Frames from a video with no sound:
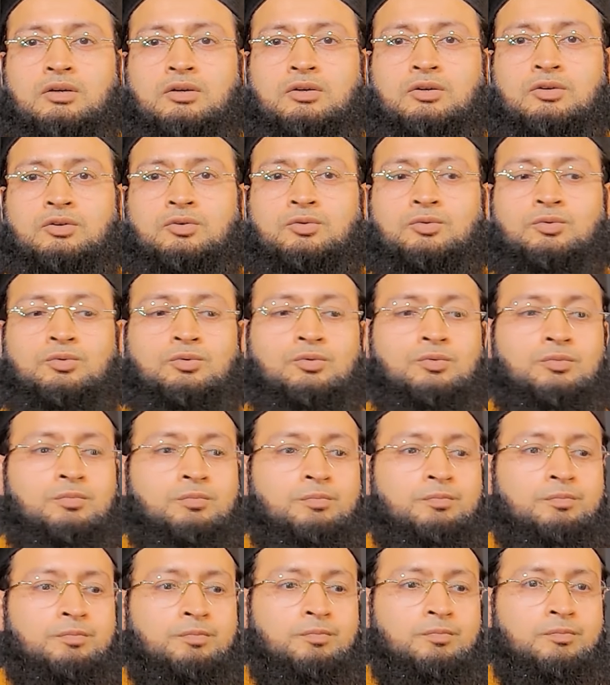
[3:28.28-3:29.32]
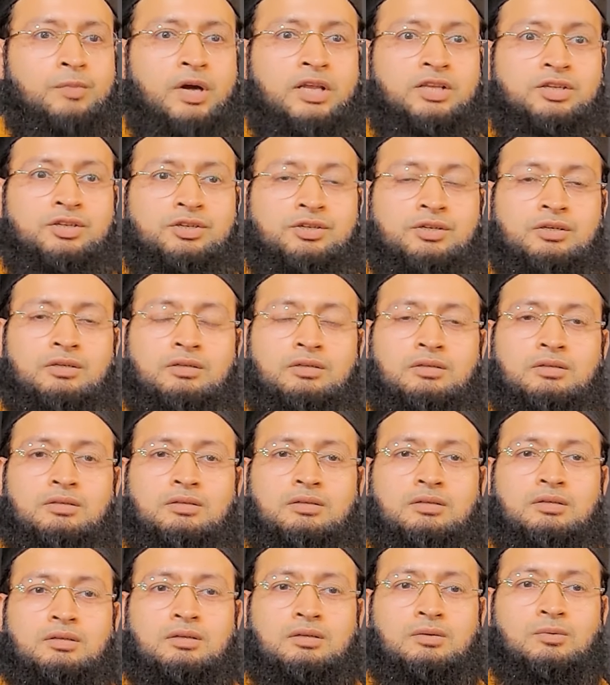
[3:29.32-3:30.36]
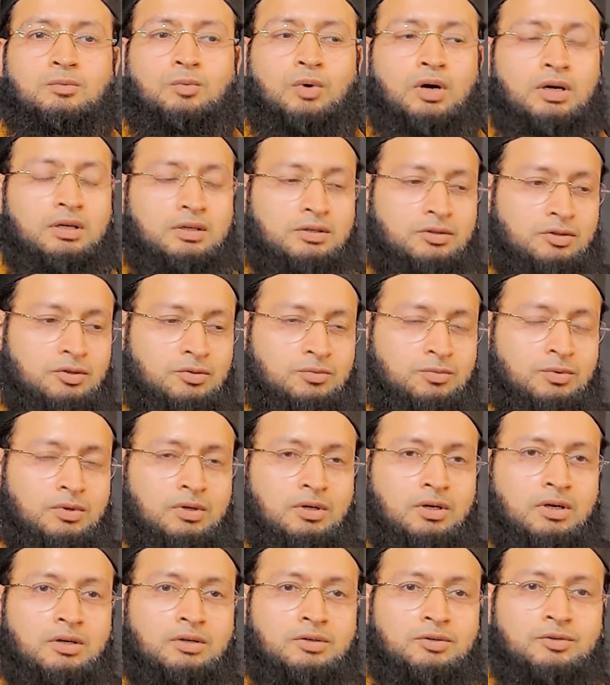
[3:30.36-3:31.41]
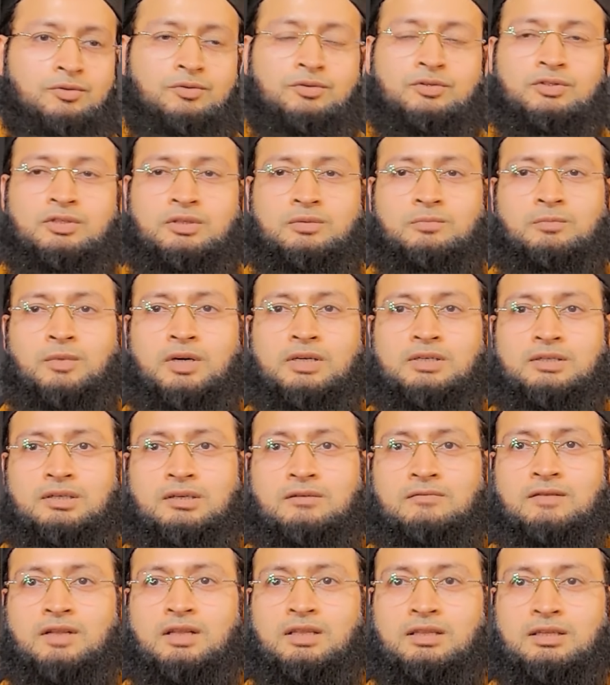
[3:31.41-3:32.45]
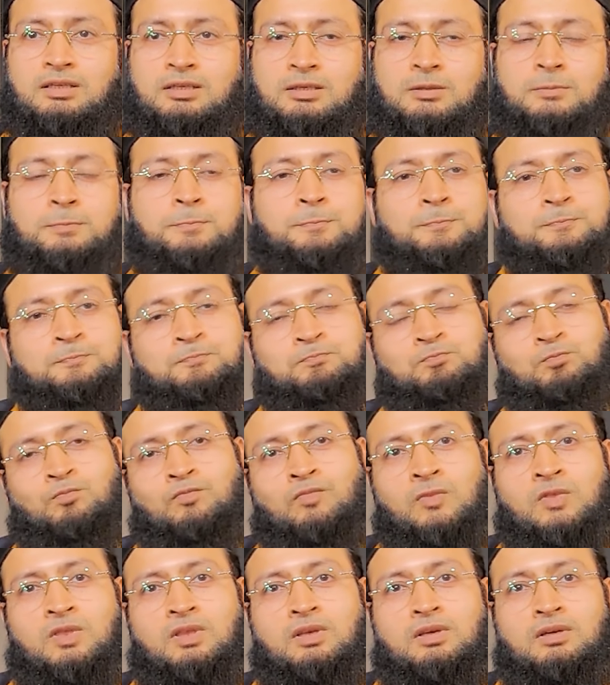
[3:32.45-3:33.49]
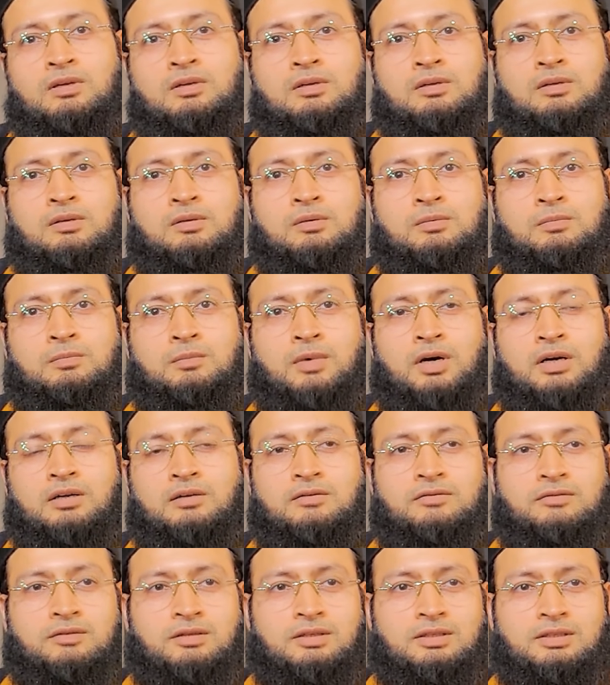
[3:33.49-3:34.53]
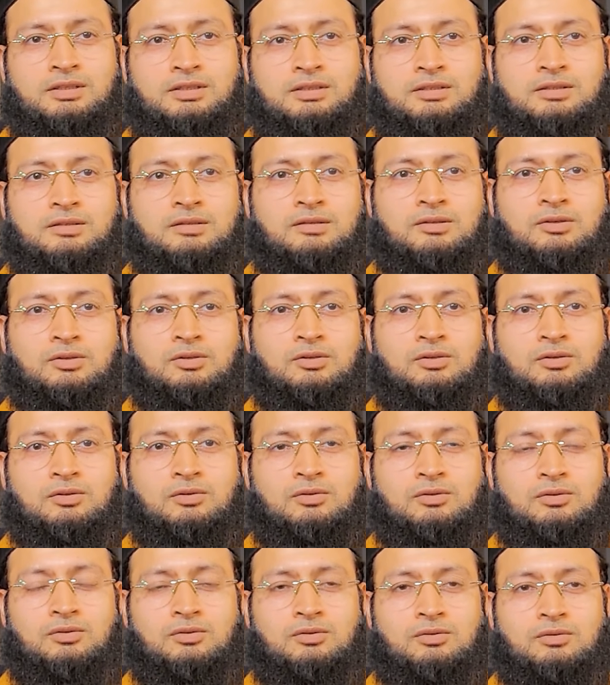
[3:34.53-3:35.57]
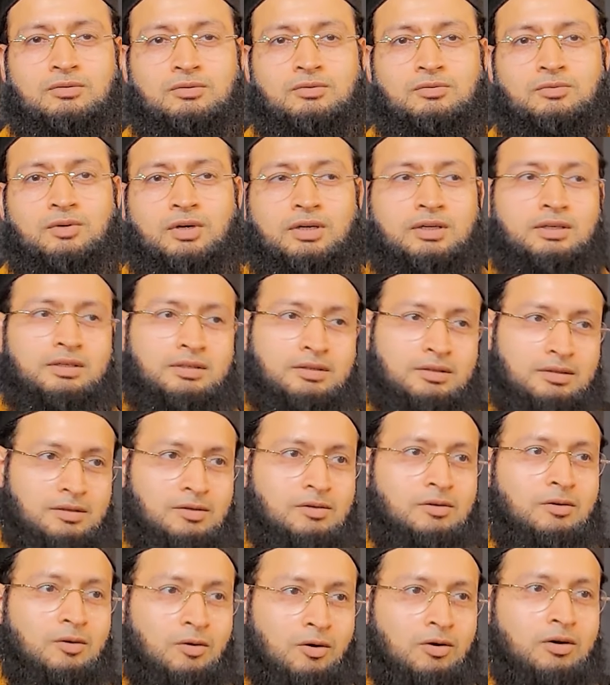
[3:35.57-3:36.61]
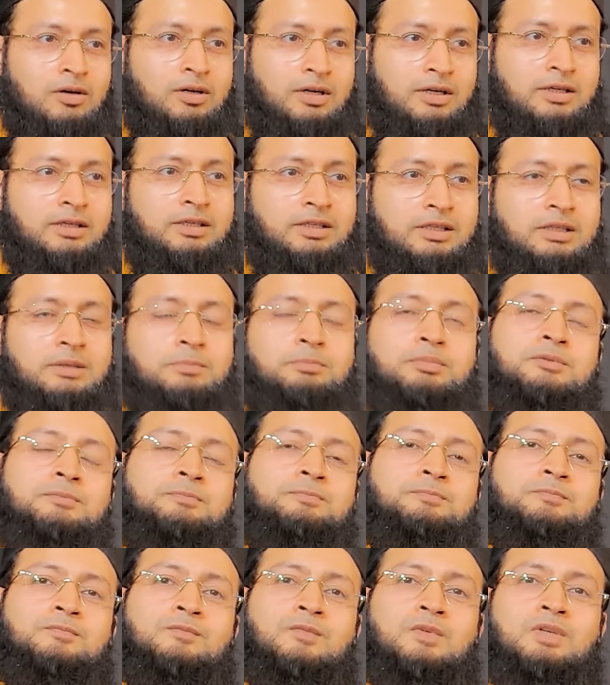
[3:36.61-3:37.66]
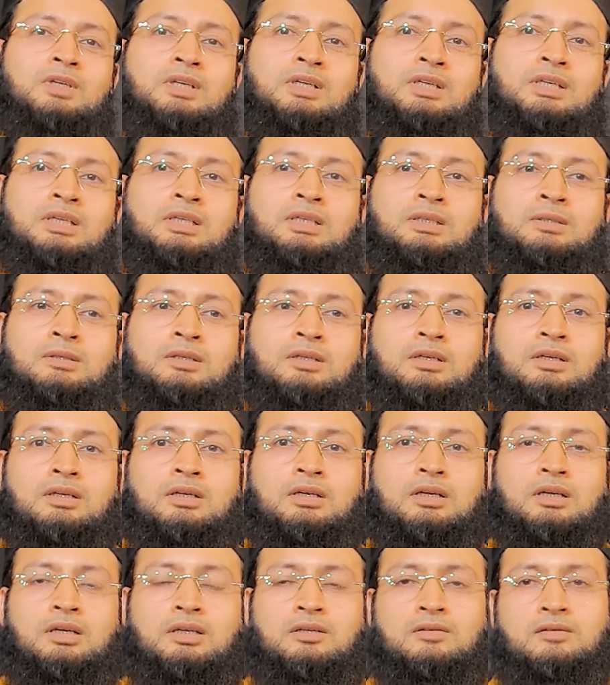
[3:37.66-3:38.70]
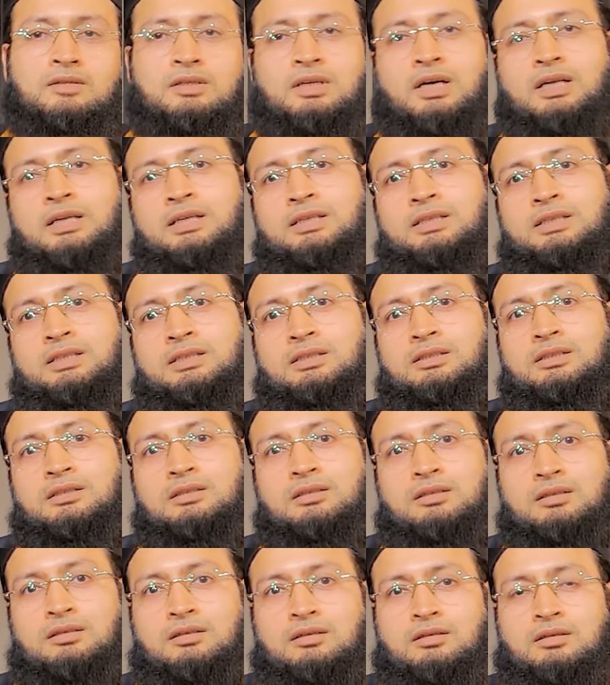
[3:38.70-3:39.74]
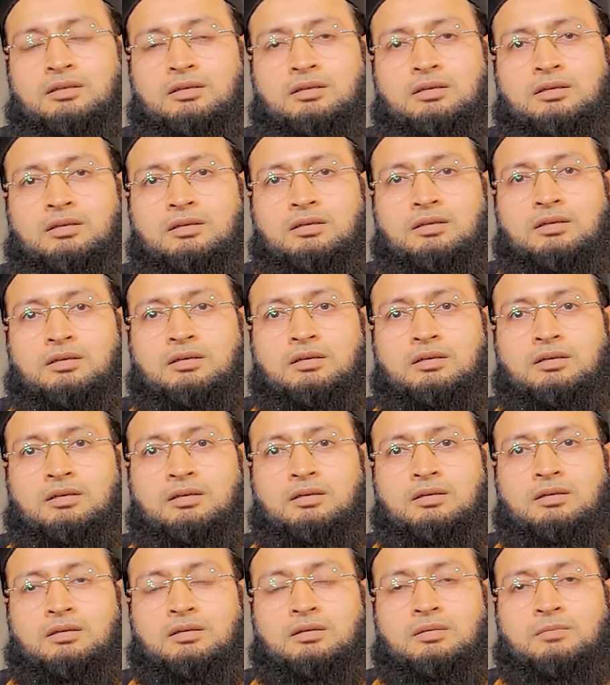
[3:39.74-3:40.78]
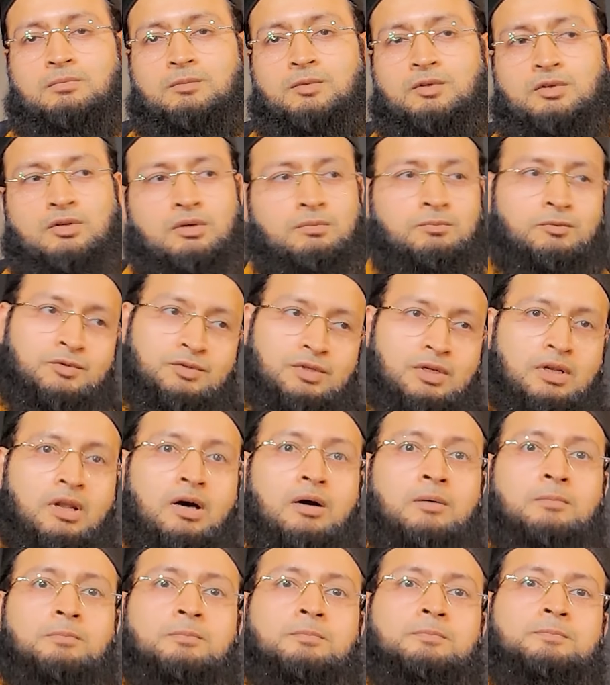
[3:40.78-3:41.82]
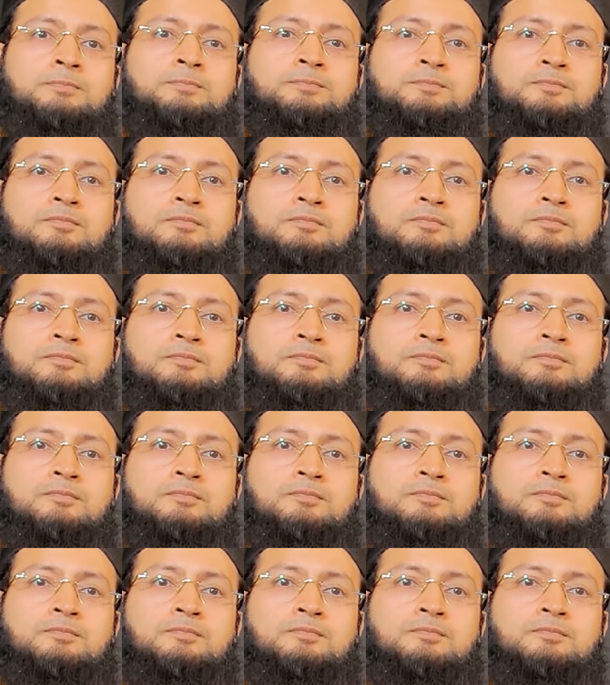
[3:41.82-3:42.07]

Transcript: You mentioned whilst you were introducing myself that the biography is quite long and deep. In reality, Brother Abdul Salam,